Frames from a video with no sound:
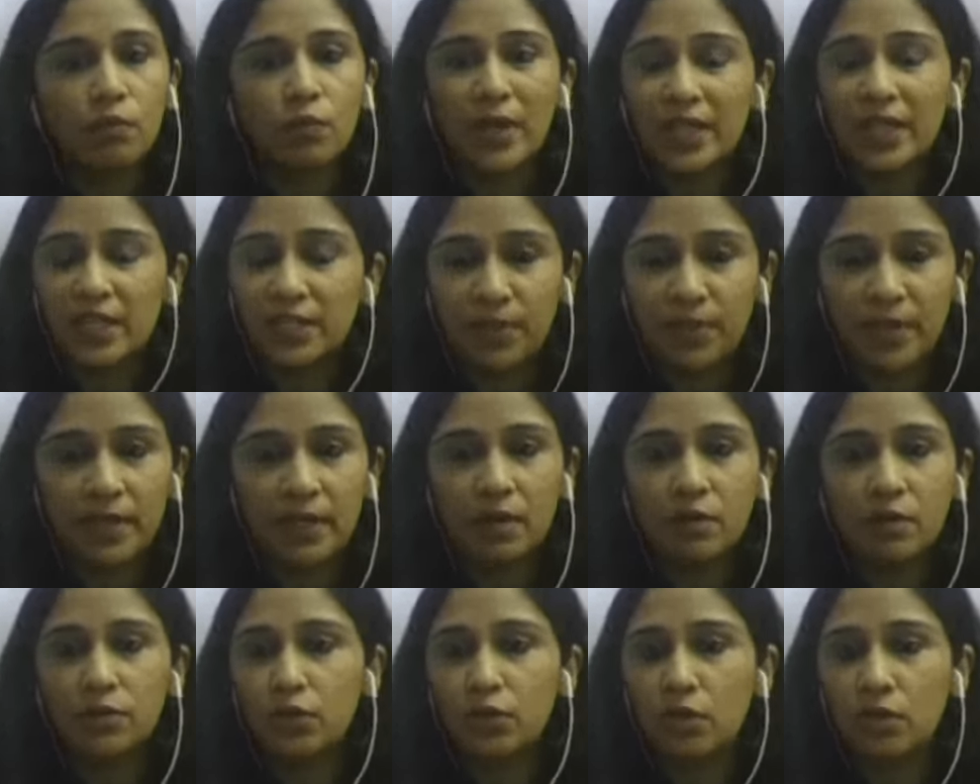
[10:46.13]
well spread
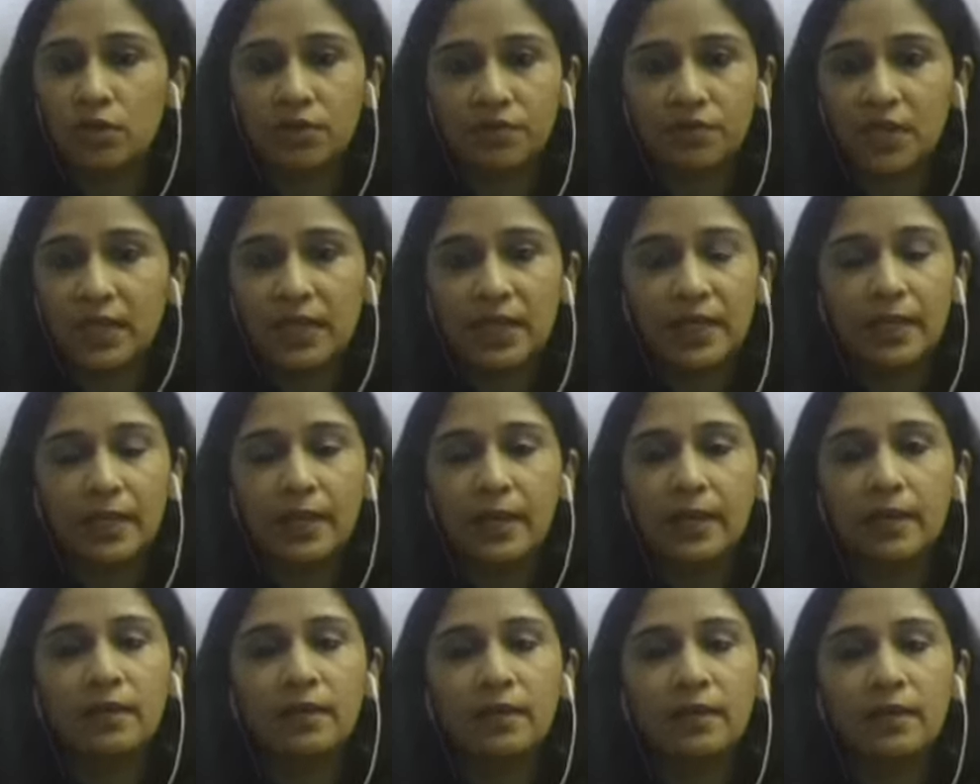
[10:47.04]
out geographically
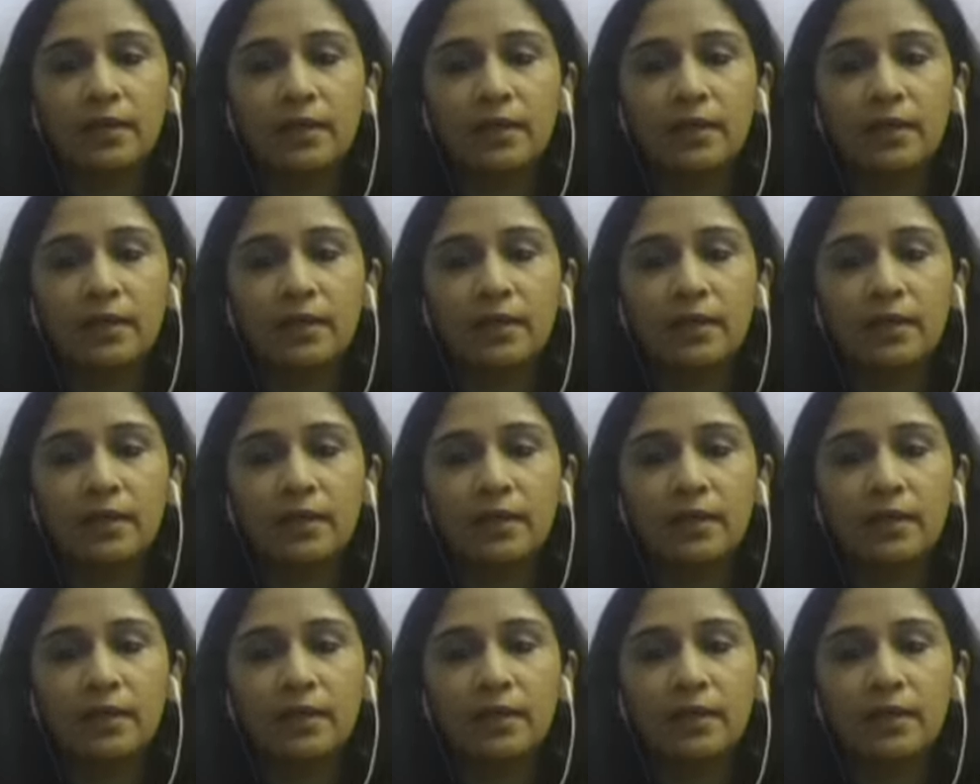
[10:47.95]
again